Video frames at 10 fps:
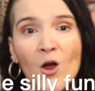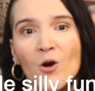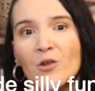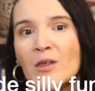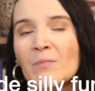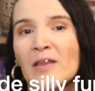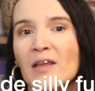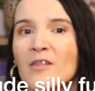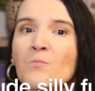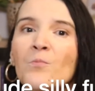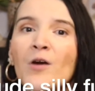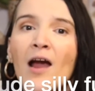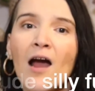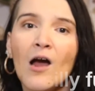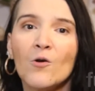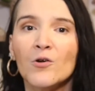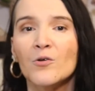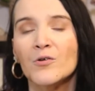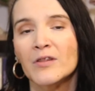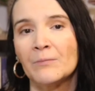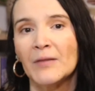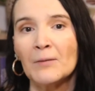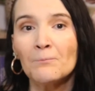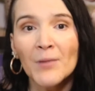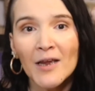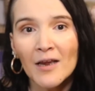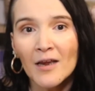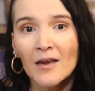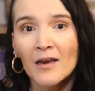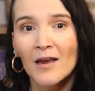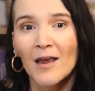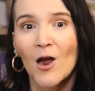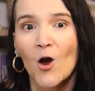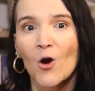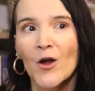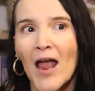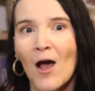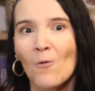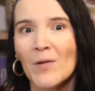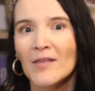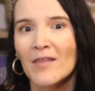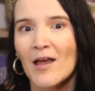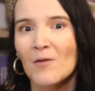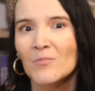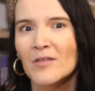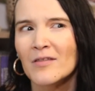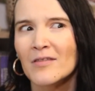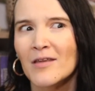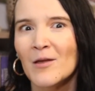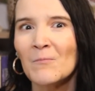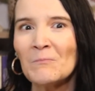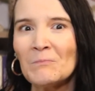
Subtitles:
or something that's brown or something pink, or helping them to see,